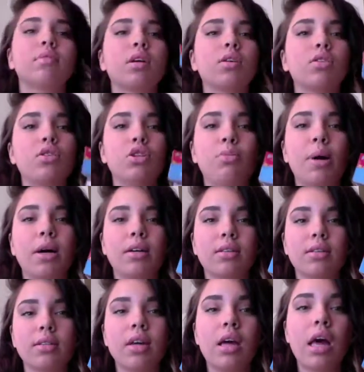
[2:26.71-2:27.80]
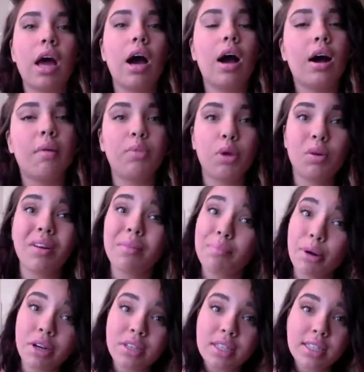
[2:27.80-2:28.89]
$2. You can
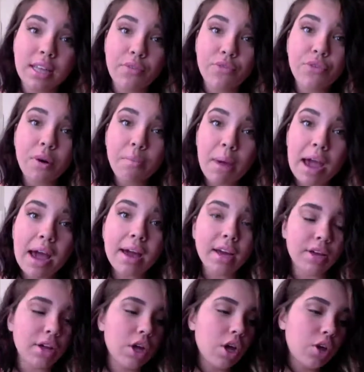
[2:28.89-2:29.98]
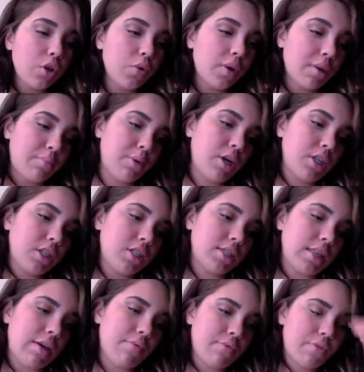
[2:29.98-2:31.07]
purchase them from MAC. You can purchase
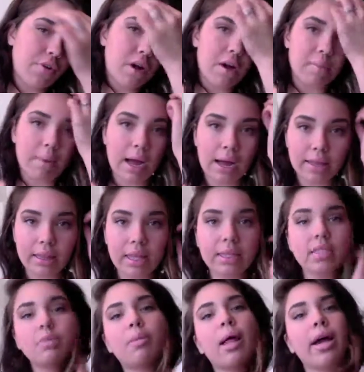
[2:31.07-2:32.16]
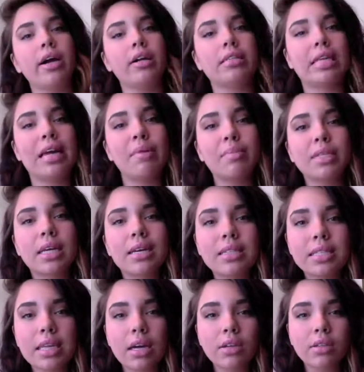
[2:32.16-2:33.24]
them from online suppliers. Amazon
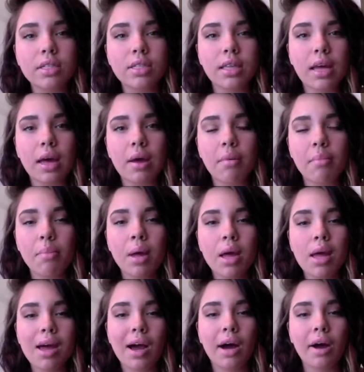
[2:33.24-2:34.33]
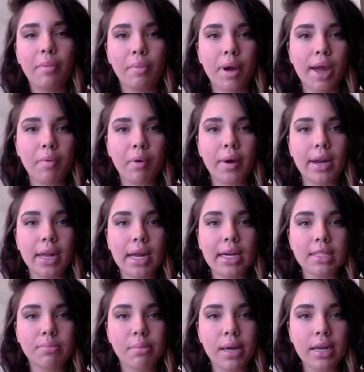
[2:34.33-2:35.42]
sells them. Camera Ready
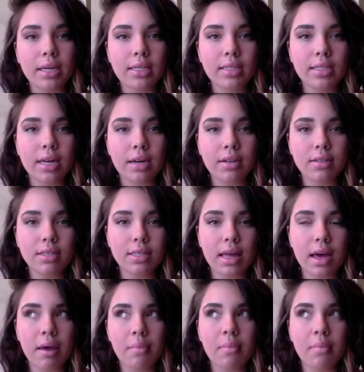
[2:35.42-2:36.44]
Cosmetics sells them.